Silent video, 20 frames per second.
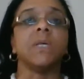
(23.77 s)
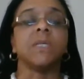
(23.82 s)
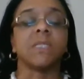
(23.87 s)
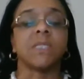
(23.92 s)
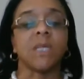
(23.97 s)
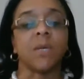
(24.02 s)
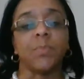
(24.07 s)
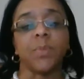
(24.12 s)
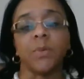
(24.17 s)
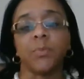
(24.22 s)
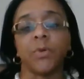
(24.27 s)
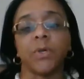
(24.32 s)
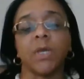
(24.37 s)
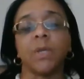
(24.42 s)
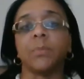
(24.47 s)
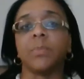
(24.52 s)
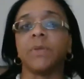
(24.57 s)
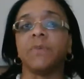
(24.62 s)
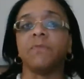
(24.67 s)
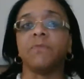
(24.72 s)
Some people
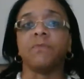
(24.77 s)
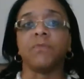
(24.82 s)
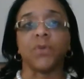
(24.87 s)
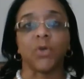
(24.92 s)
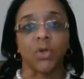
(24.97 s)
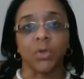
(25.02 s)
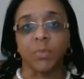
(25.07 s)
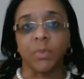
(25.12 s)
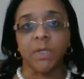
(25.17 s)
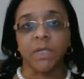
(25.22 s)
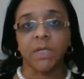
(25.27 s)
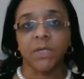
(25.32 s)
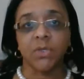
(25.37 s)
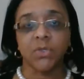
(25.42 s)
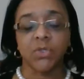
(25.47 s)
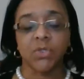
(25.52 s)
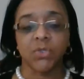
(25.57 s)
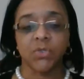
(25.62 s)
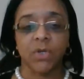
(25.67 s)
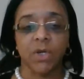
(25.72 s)
can be verbally
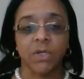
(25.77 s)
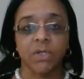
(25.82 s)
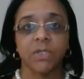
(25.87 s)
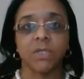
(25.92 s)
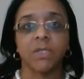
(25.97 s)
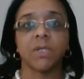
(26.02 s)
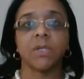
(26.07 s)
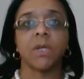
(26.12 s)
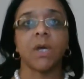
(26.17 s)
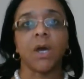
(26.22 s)
instructed,